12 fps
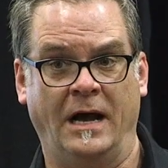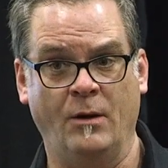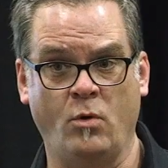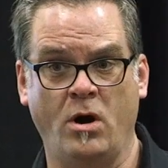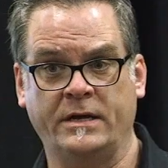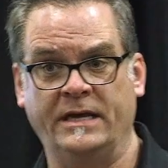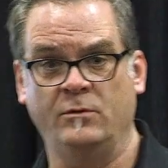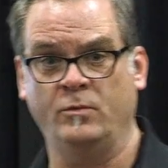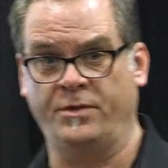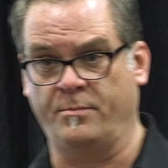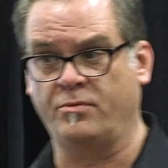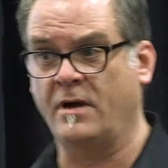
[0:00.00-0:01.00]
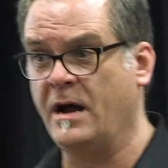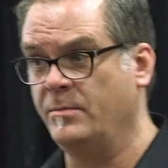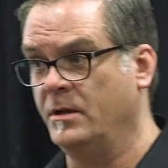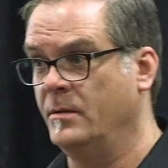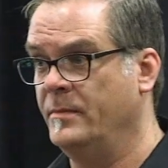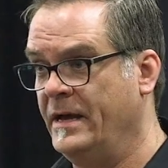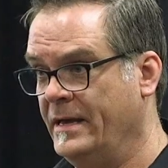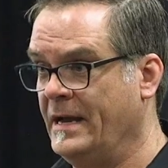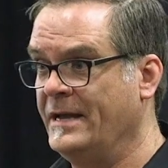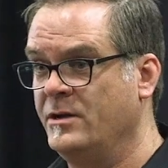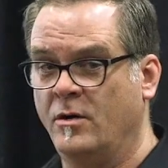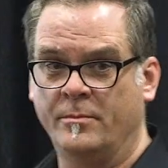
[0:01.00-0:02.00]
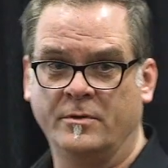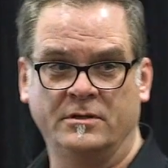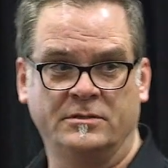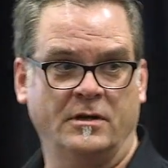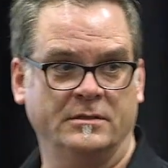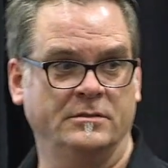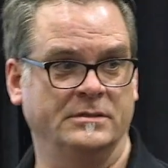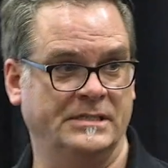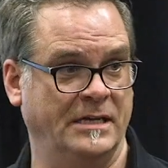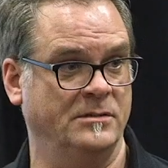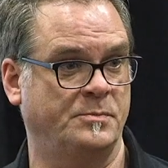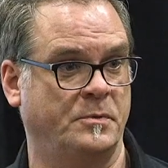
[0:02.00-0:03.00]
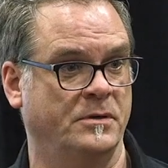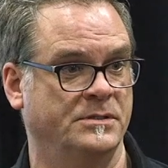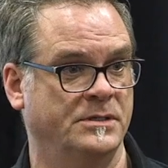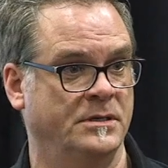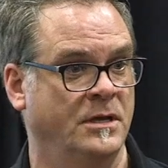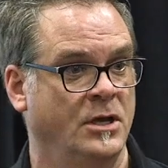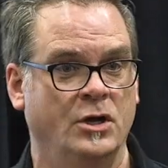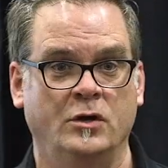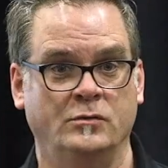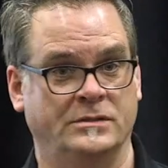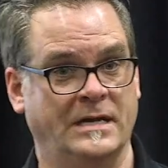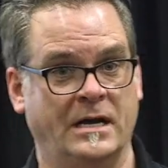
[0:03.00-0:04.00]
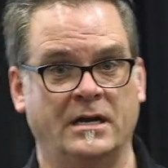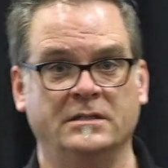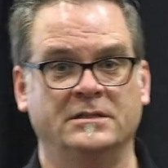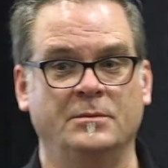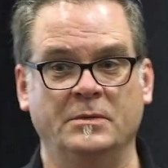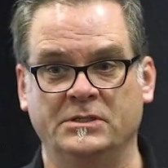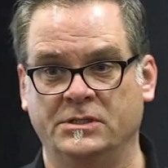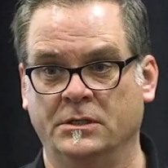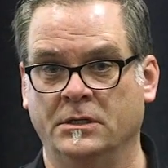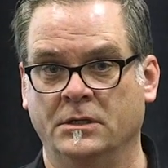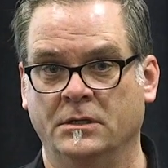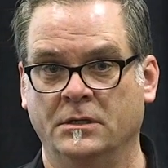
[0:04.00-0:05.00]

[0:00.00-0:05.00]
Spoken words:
I walk in with a problem, and I know I'm going to talk to a salesperson who's not on commission,